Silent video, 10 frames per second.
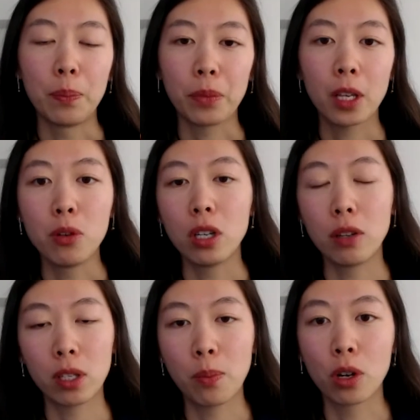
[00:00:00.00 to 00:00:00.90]
community of
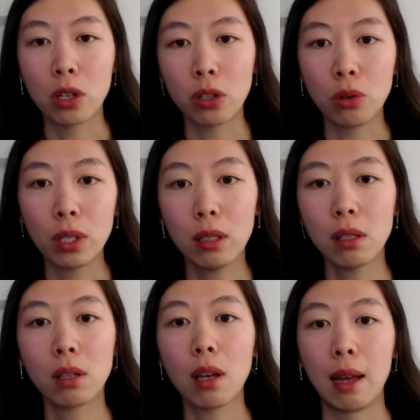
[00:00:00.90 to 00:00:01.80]
support
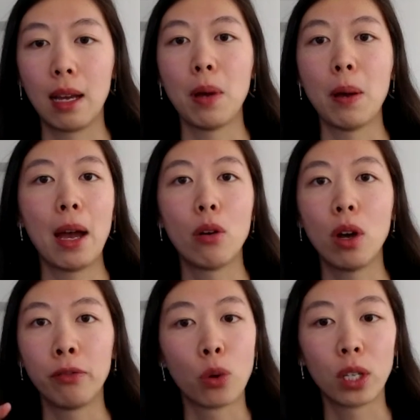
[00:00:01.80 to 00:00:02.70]
students about
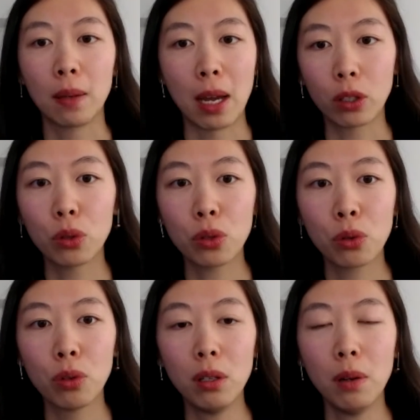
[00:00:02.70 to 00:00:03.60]
affording medical
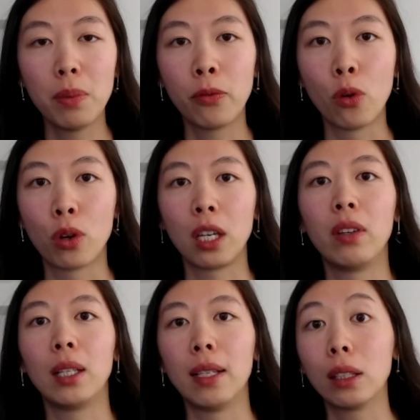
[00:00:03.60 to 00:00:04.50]
school before
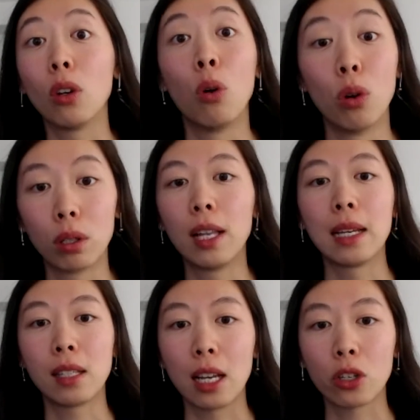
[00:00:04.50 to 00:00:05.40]
giving like the whole
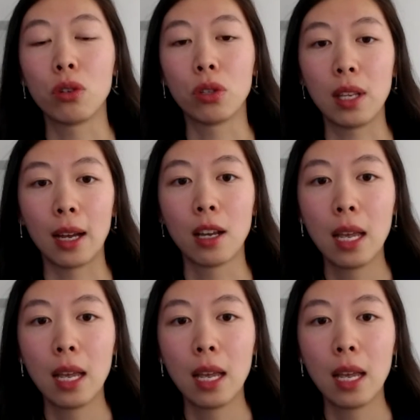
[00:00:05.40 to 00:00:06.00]
class lectures that